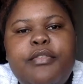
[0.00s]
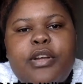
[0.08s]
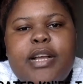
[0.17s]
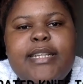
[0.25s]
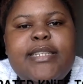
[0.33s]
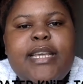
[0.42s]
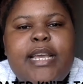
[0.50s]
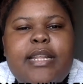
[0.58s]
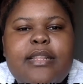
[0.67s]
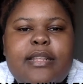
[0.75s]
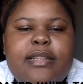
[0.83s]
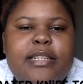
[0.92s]
you're cutting
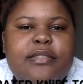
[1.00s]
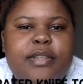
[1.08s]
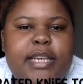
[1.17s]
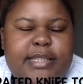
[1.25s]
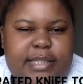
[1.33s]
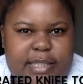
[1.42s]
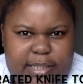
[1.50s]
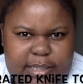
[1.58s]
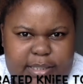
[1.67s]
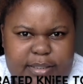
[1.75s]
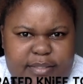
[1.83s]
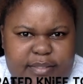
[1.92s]
anything that's
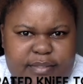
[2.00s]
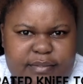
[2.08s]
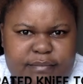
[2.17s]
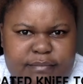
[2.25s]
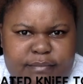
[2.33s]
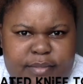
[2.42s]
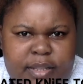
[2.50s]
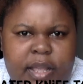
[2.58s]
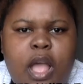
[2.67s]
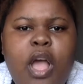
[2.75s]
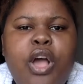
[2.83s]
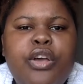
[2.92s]
acidic,
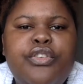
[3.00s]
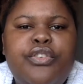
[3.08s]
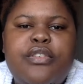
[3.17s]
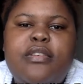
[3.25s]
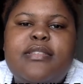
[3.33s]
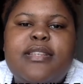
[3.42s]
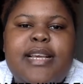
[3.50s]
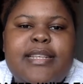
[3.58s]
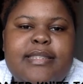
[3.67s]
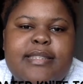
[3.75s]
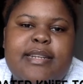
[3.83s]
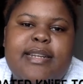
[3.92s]
use a
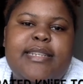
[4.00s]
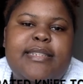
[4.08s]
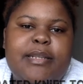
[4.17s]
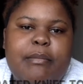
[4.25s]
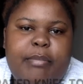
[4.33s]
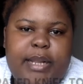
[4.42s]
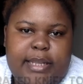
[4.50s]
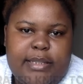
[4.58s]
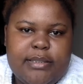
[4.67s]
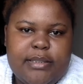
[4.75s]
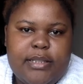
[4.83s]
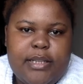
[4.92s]
serrated blade.